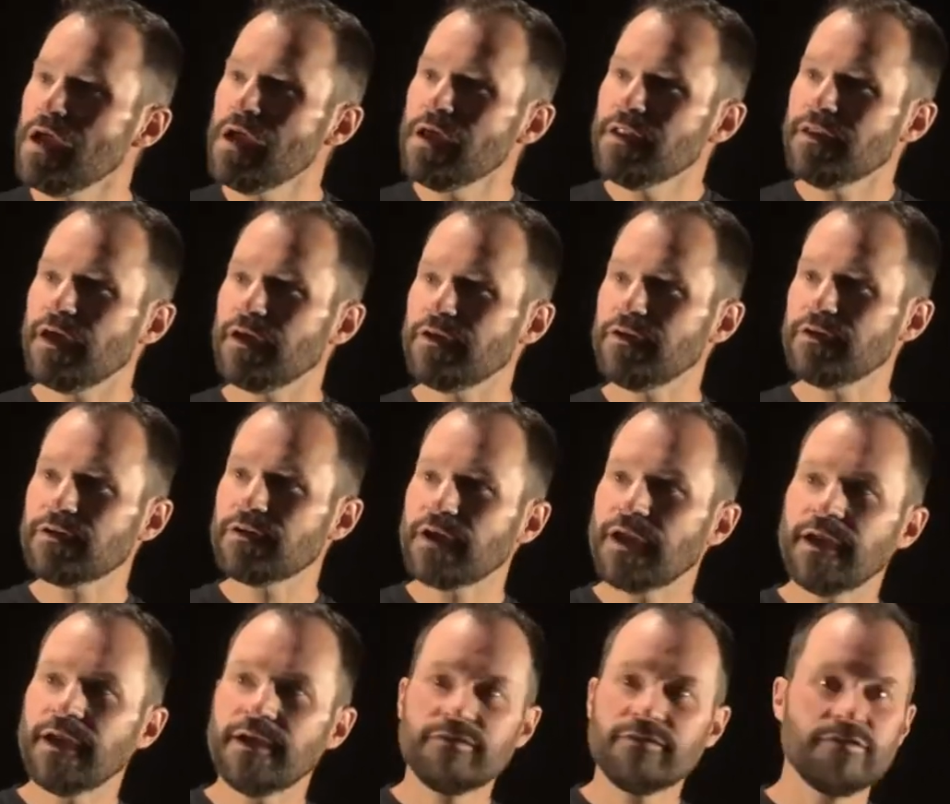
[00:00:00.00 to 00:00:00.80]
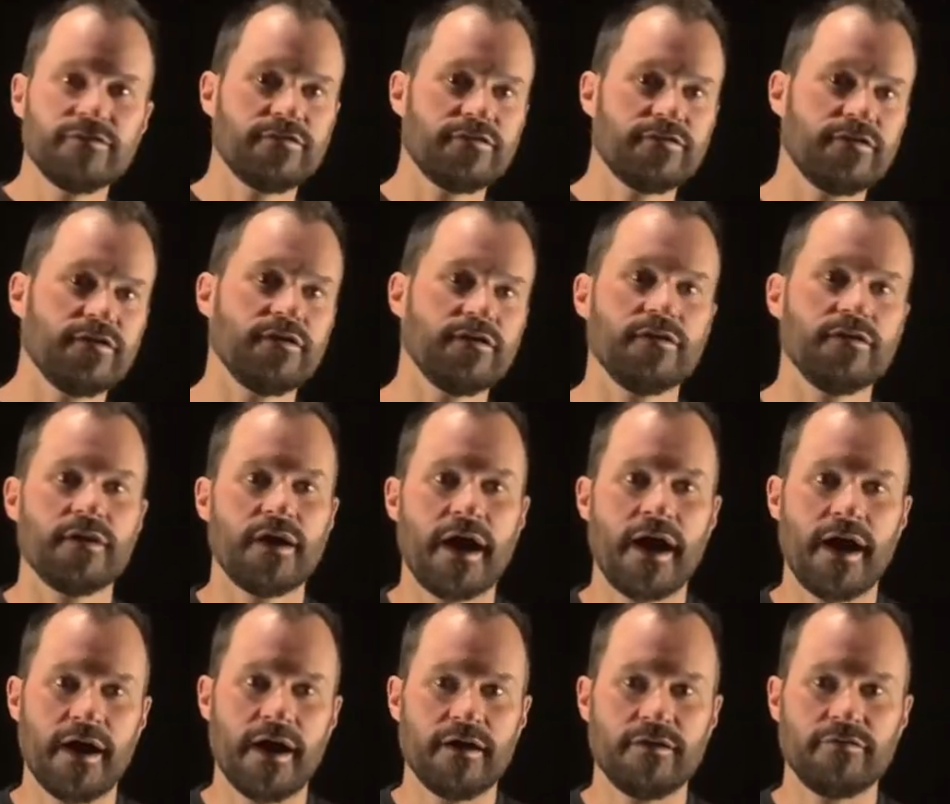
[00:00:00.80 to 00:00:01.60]
Now your agency
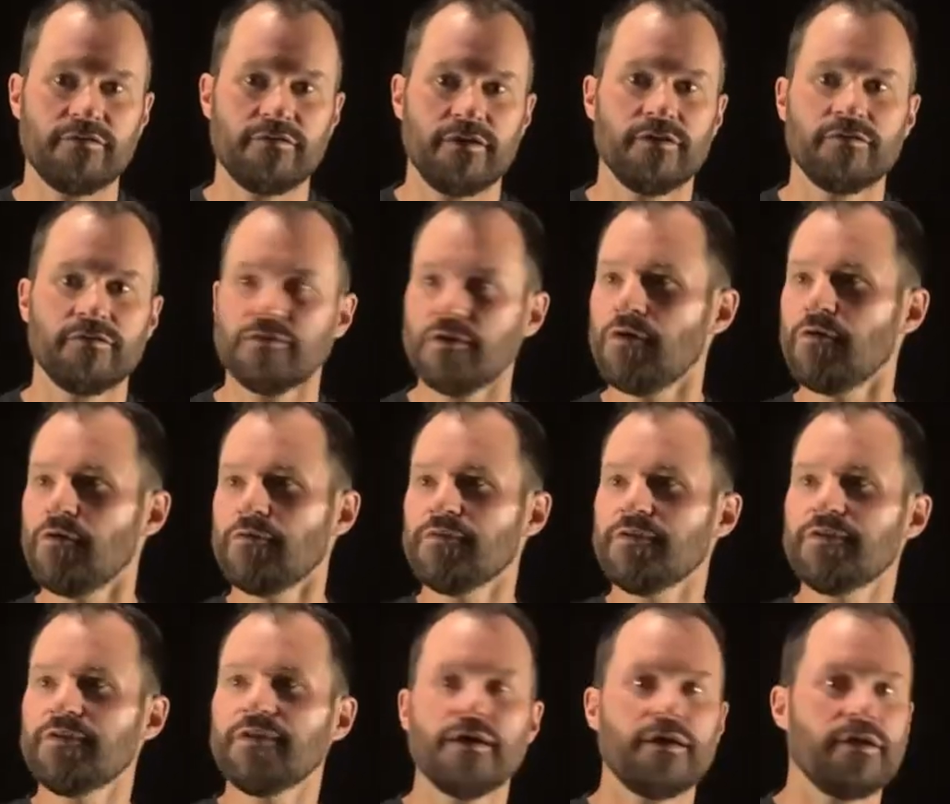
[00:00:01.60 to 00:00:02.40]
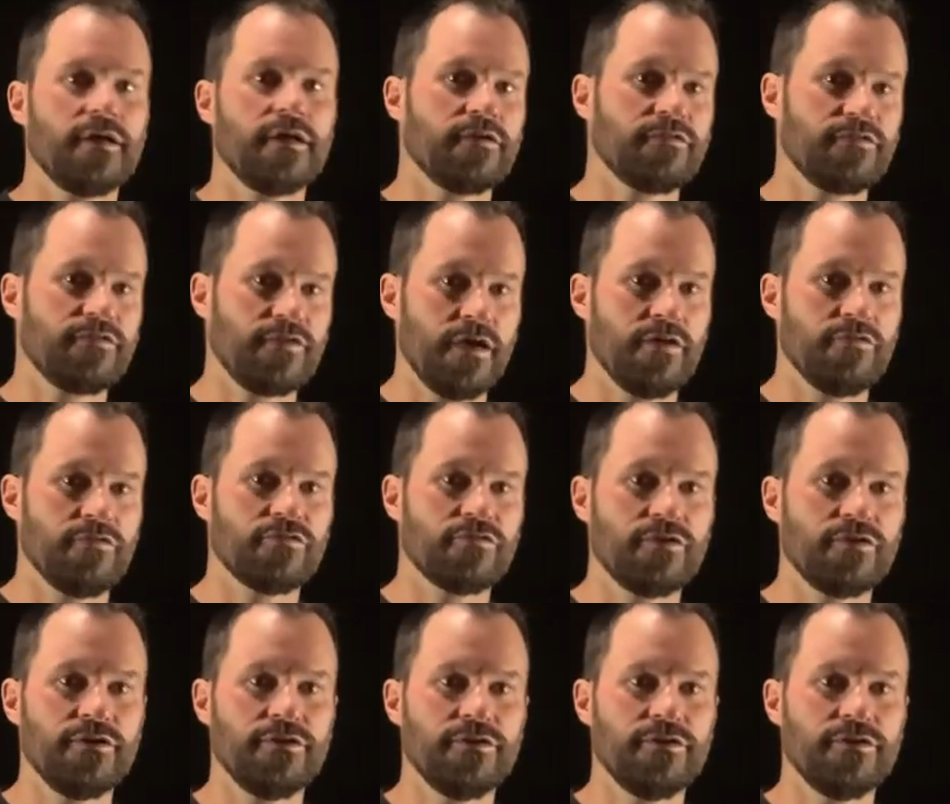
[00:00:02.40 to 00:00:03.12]
has its own DNS entry.